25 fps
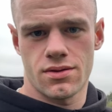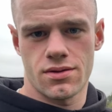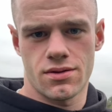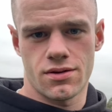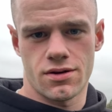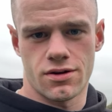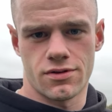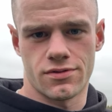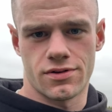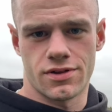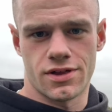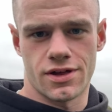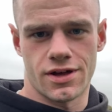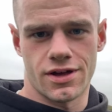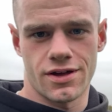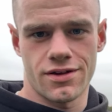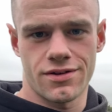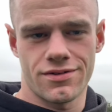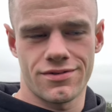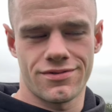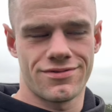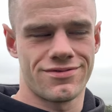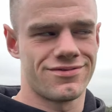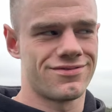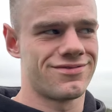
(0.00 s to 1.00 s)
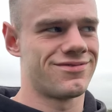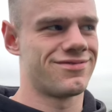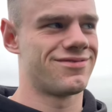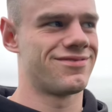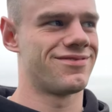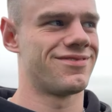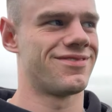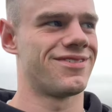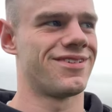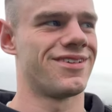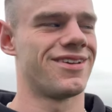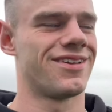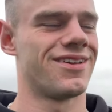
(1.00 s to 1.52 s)
Over there.
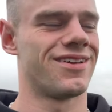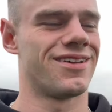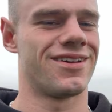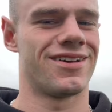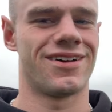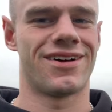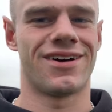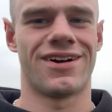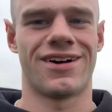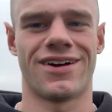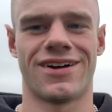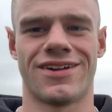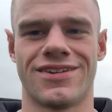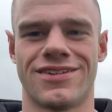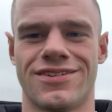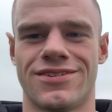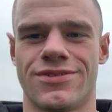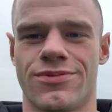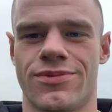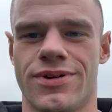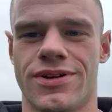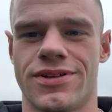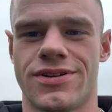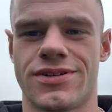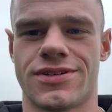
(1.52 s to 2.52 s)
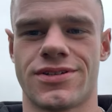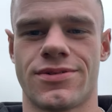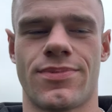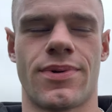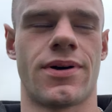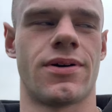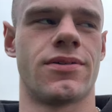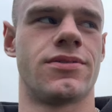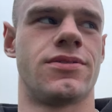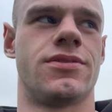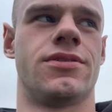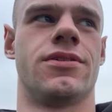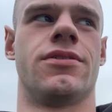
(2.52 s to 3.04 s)
And we're just
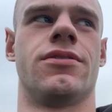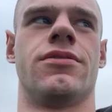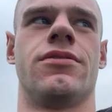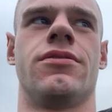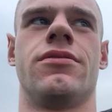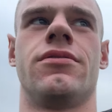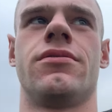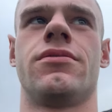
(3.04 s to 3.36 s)
about to